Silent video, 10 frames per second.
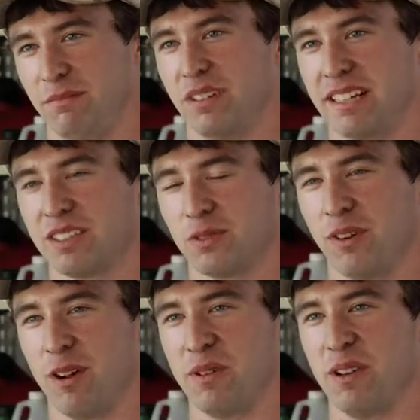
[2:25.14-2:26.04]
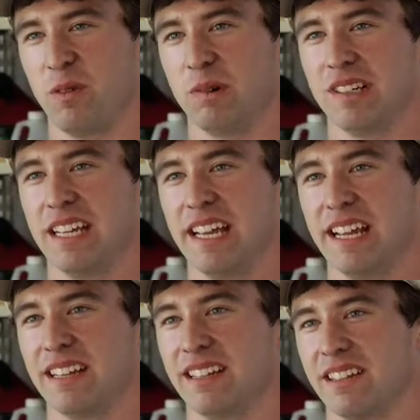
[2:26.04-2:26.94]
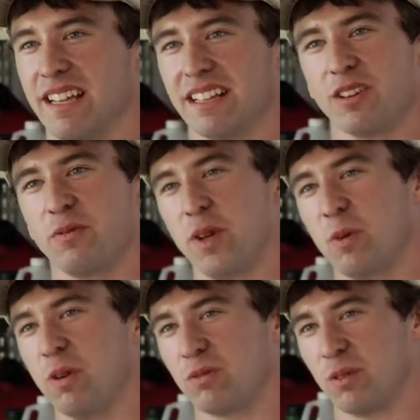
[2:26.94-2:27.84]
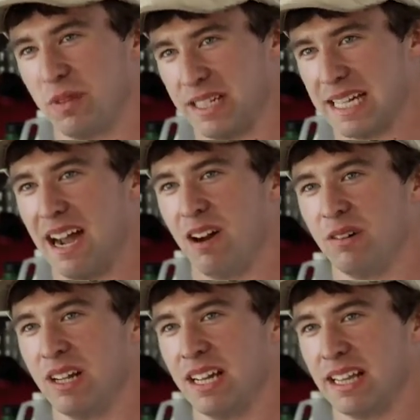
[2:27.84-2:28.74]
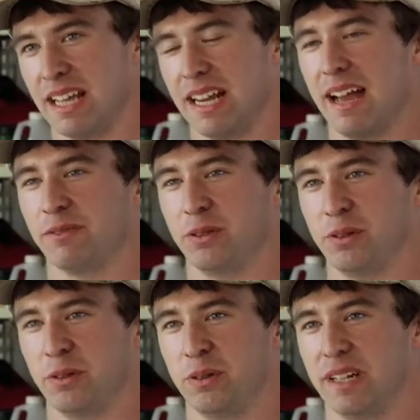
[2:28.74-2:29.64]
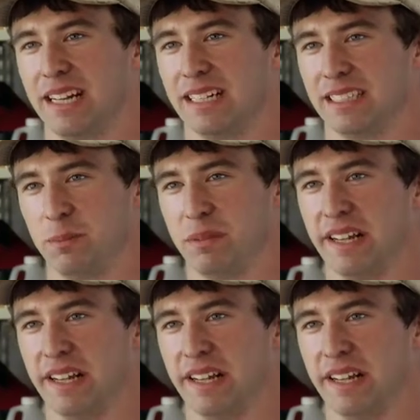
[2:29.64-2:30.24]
like this farm here, would get their fuel from the town. They'd have to get it shipped